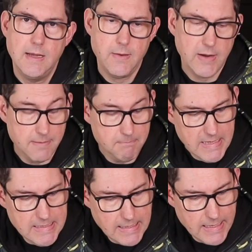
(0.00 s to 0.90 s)
Now in
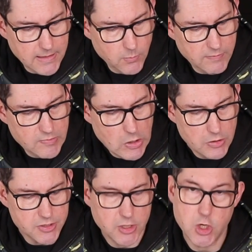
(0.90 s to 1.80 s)
melee we've
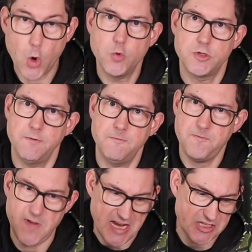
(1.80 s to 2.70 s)
got Golden
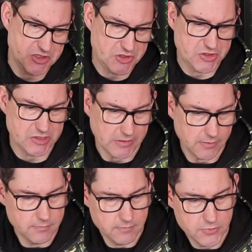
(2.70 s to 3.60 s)
Fists.
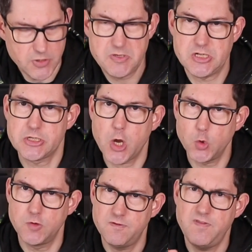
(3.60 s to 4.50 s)
Should be just
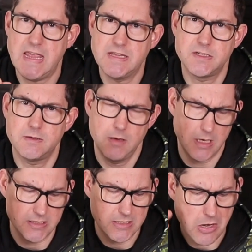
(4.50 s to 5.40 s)
Golden Fist
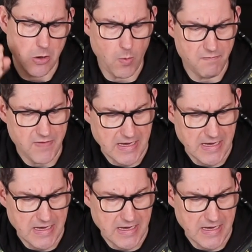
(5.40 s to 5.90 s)
because he's only got 1